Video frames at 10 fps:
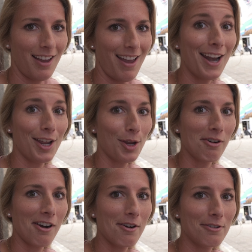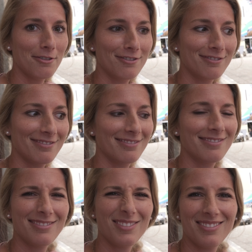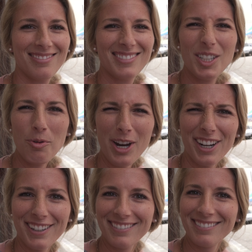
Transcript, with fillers: and a euro. So weird.